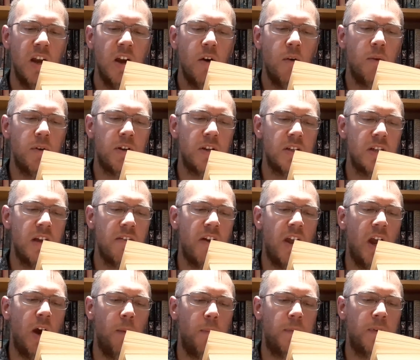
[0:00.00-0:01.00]
which has never
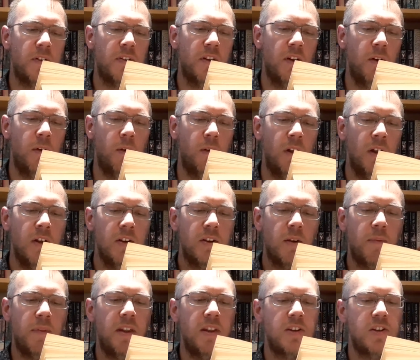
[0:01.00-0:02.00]
helped us at all,
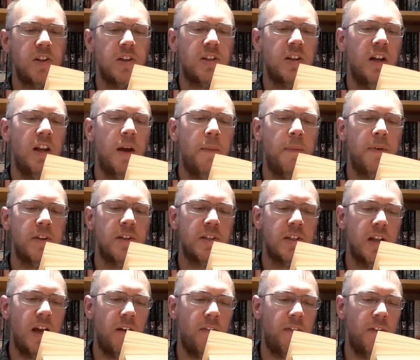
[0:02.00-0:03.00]
something that's just a lump of stuff,